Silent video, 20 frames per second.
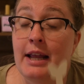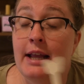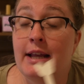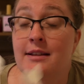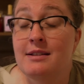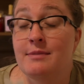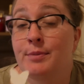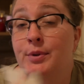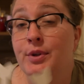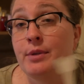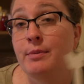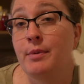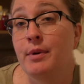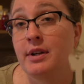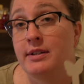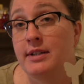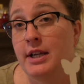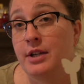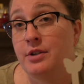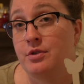and smelling them
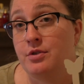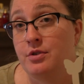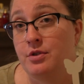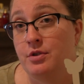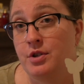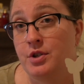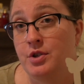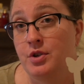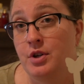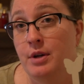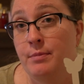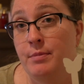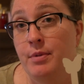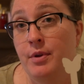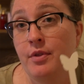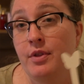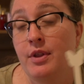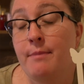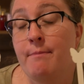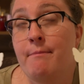on a tester strip,
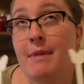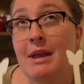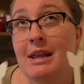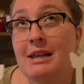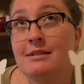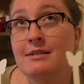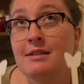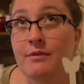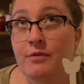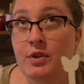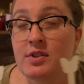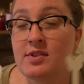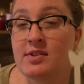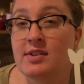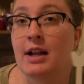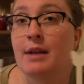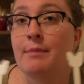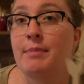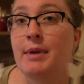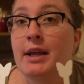the main difference
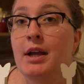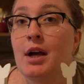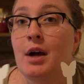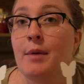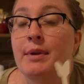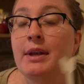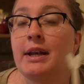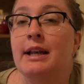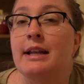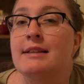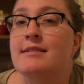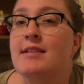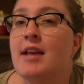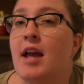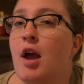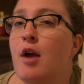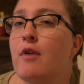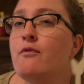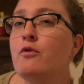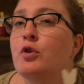that I pick up, and it is
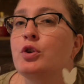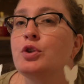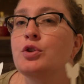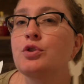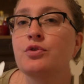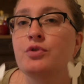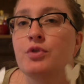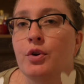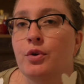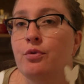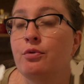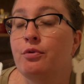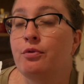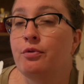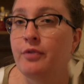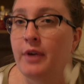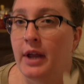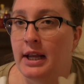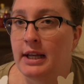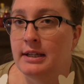ever so
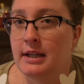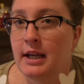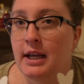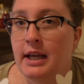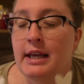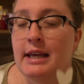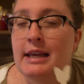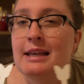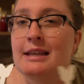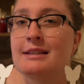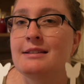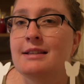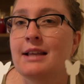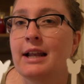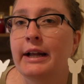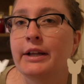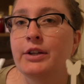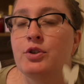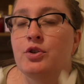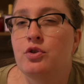faint, is
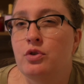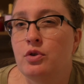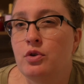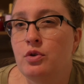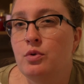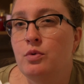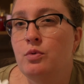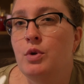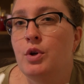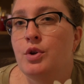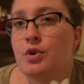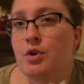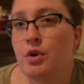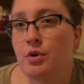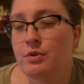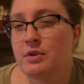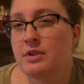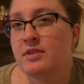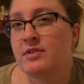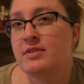that I do
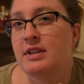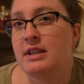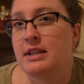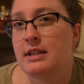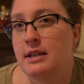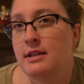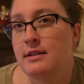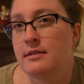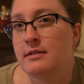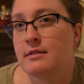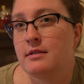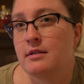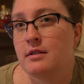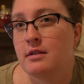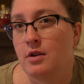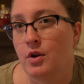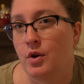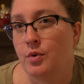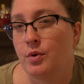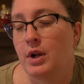notice the
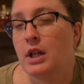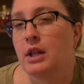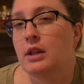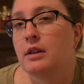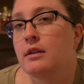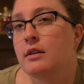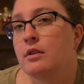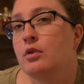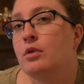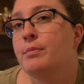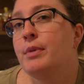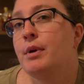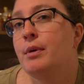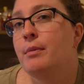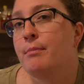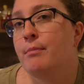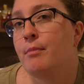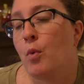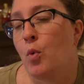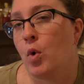yeast note a little
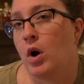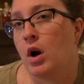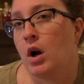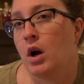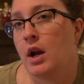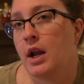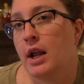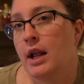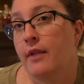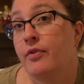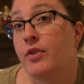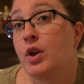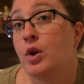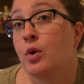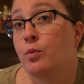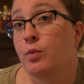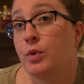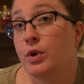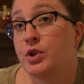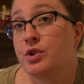bit more in the
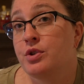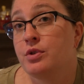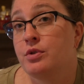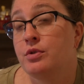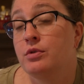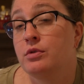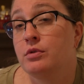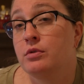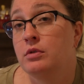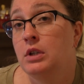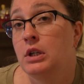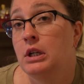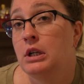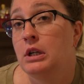original